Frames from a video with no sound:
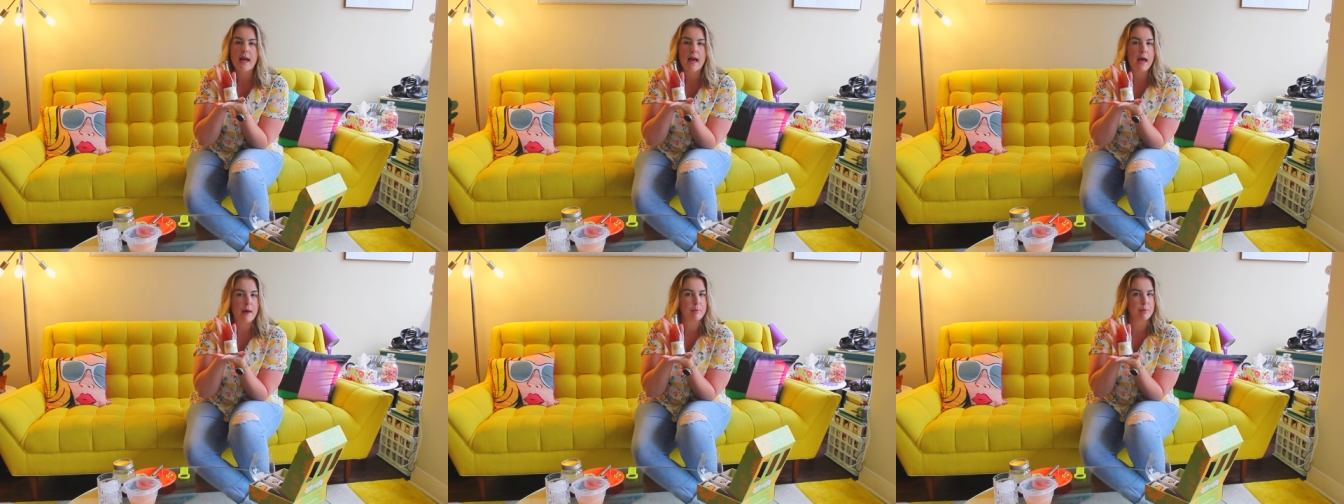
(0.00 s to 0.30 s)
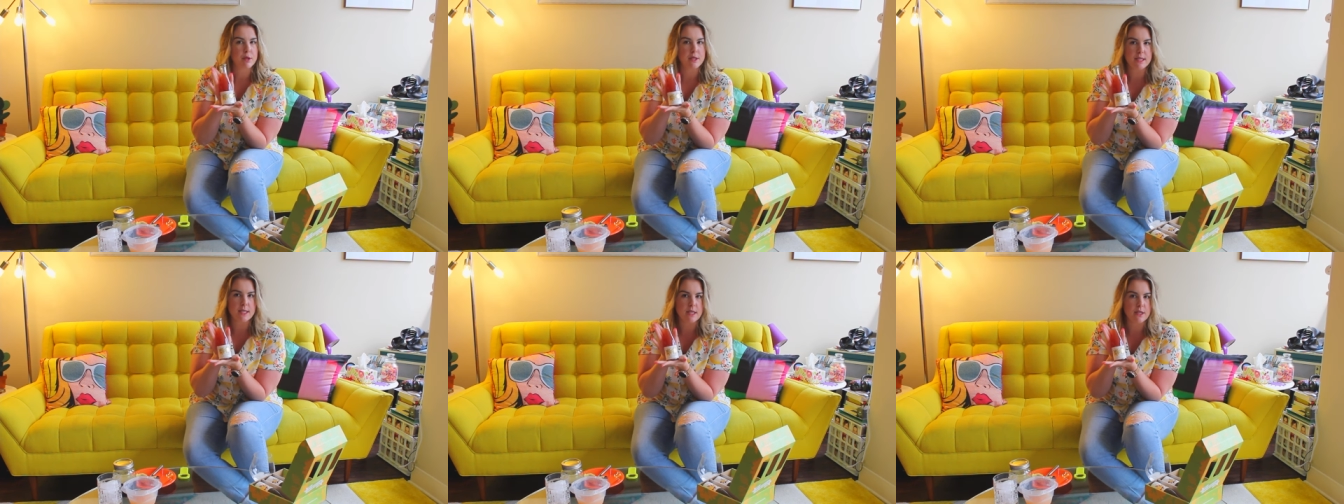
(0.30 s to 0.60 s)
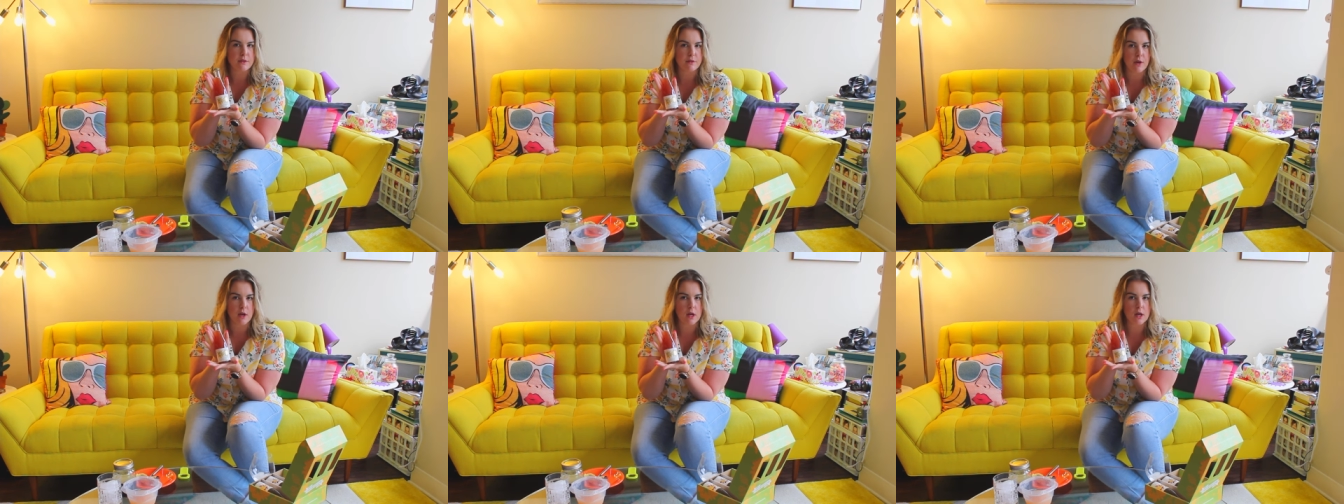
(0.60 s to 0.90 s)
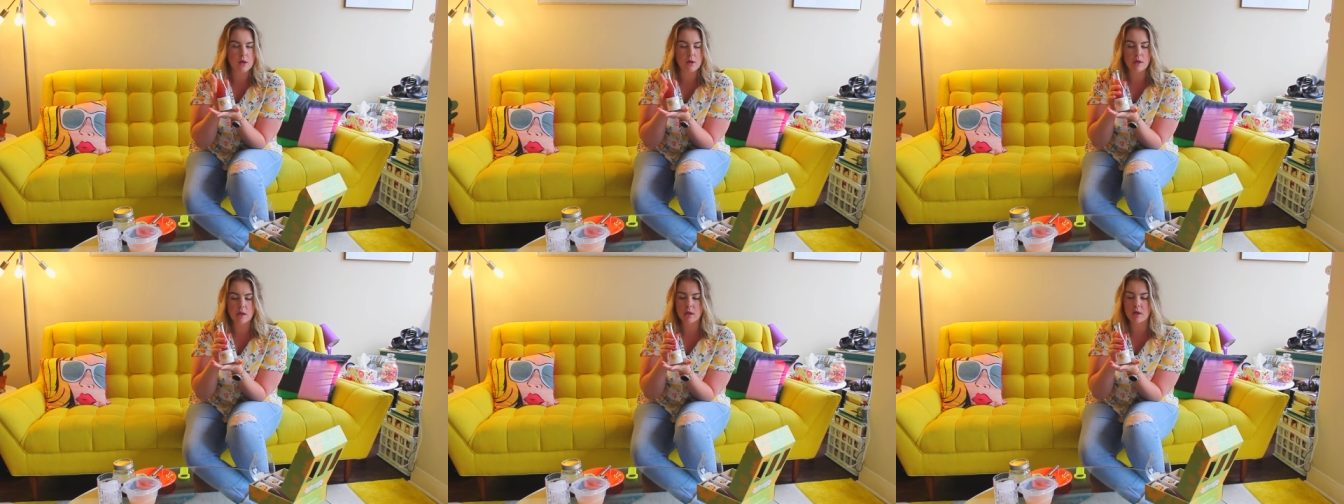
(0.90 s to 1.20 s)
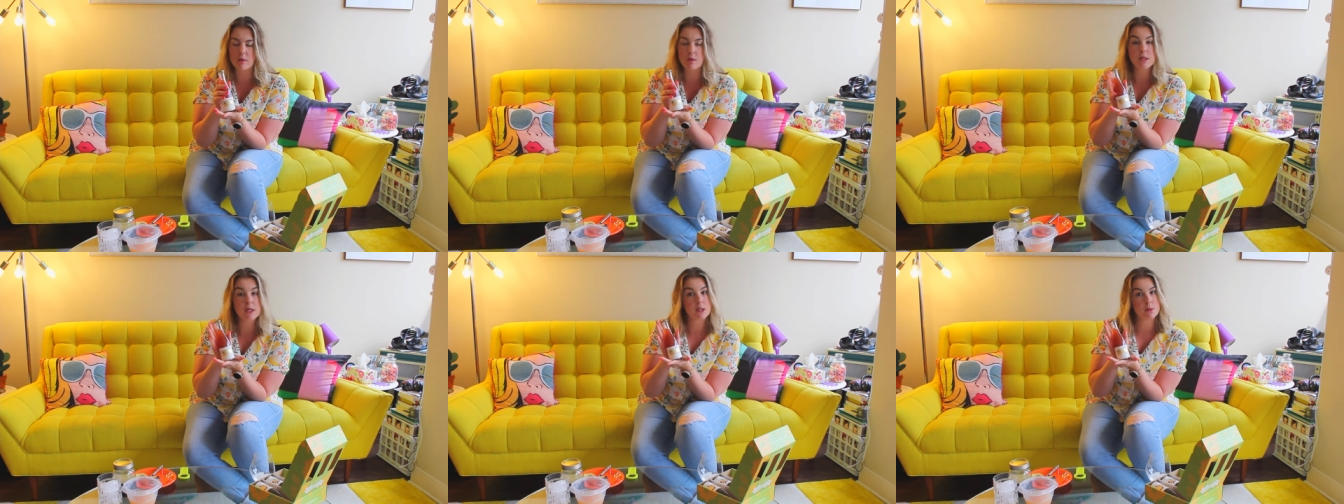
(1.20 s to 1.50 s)
aperitivo, you
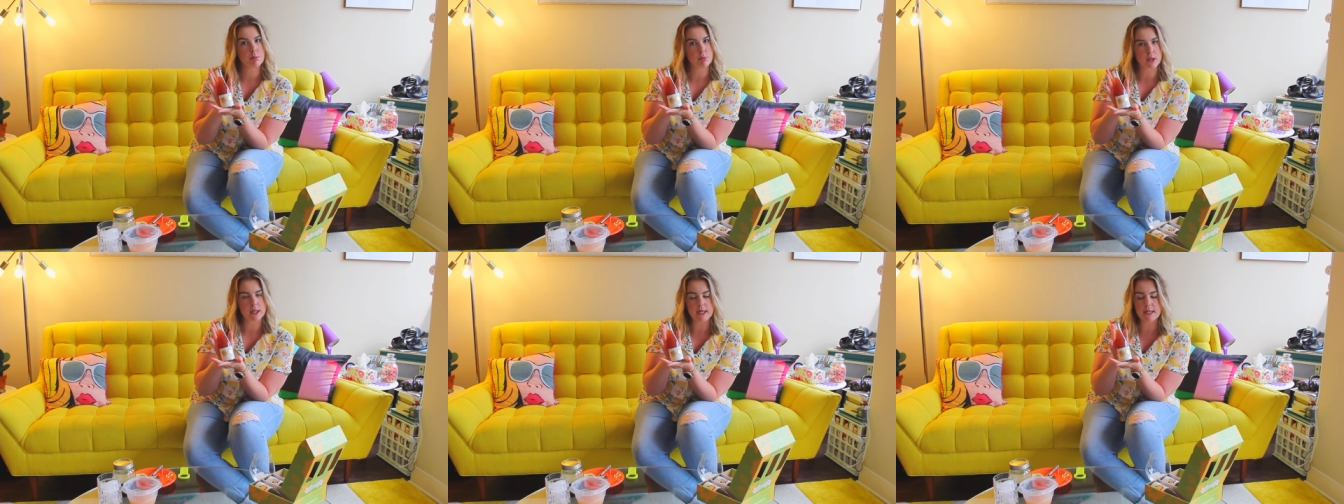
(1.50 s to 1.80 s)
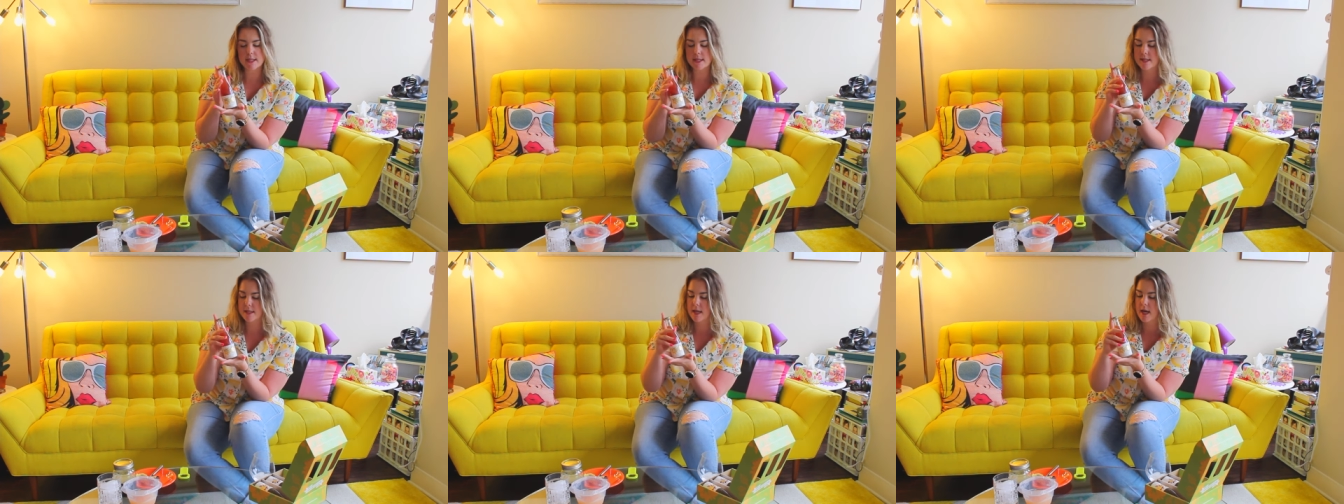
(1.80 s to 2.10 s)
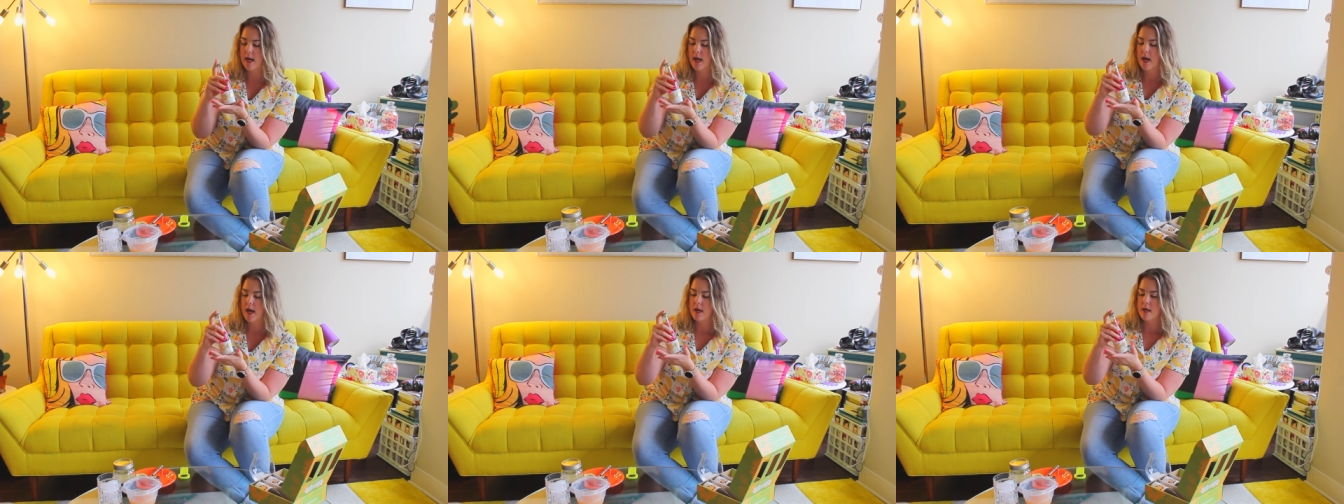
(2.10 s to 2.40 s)
know, spritz.